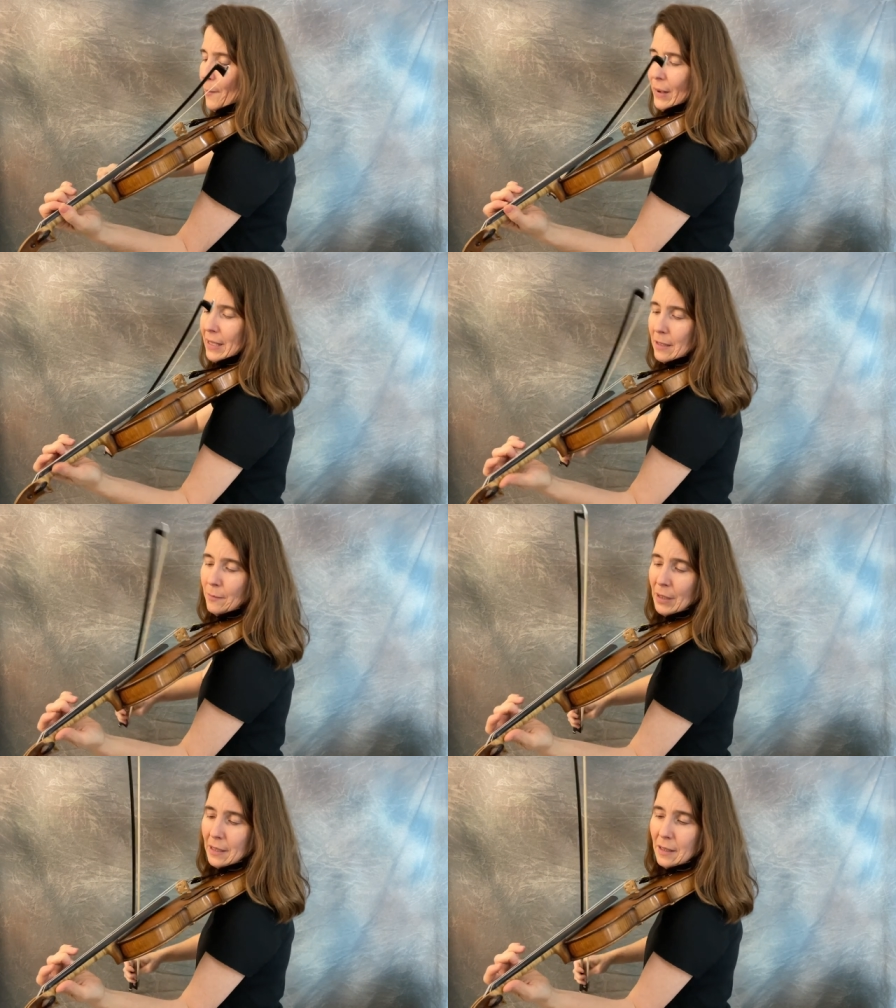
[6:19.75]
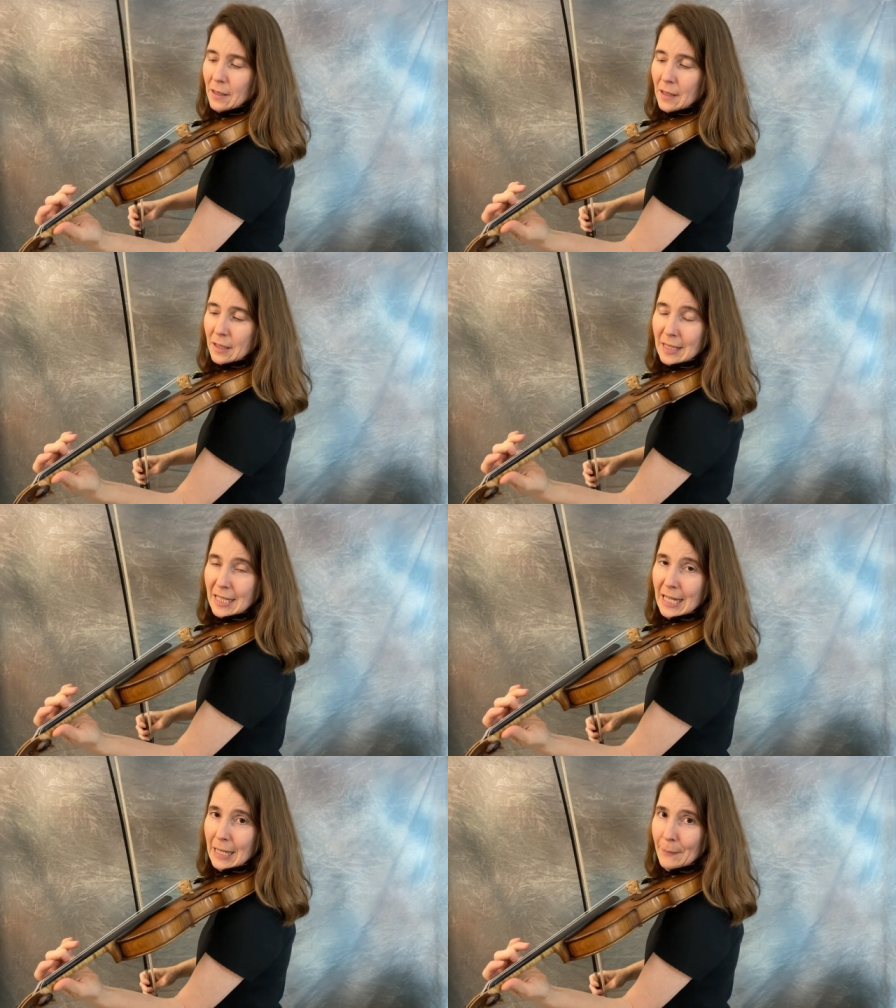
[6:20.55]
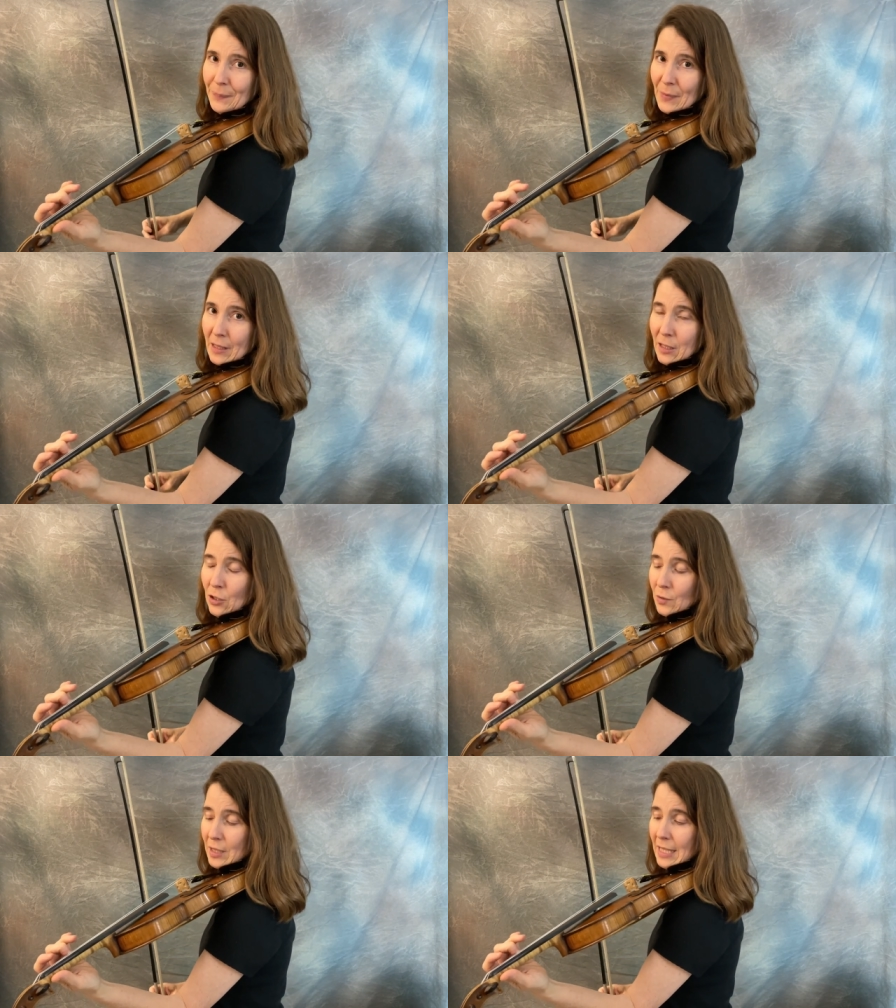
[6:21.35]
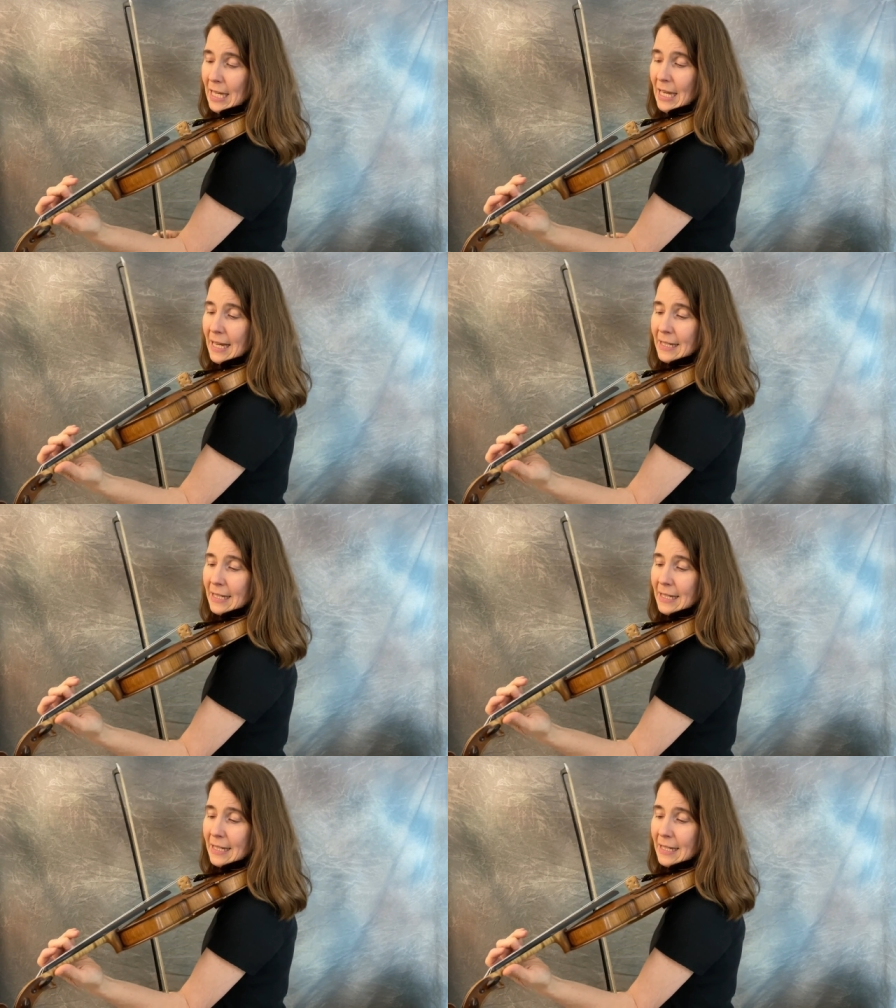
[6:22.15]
But, but the C, the note C,